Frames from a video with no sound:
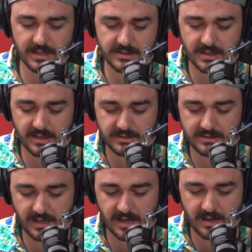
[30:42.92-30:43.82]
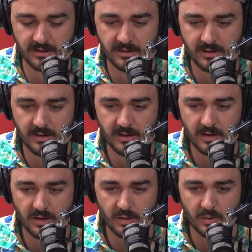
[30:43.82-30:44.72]
is that
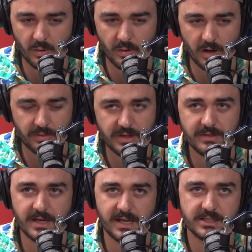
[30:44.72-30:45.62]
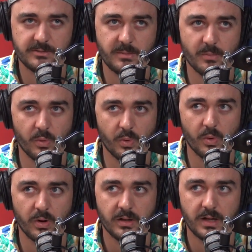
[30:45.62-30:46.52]
I think there needs to be
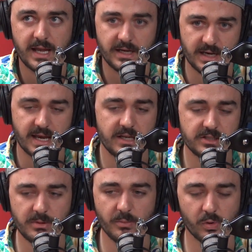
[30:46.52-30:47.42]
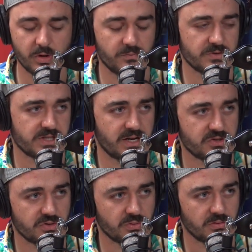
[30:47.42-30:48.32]
more. It needs to be more
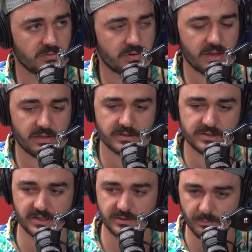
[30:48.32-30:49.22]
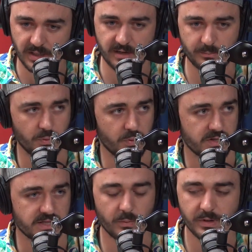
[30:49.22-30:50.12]
conversational rather than such blunt
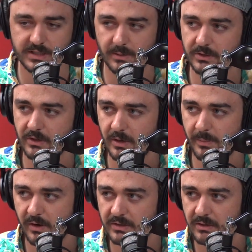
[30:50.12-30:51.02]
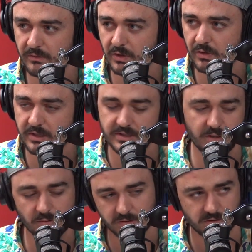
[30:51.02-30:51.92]
points. And then when someone's got an opposing view, you
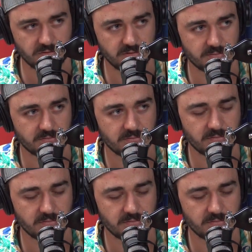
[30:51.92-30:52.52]
see it all the time.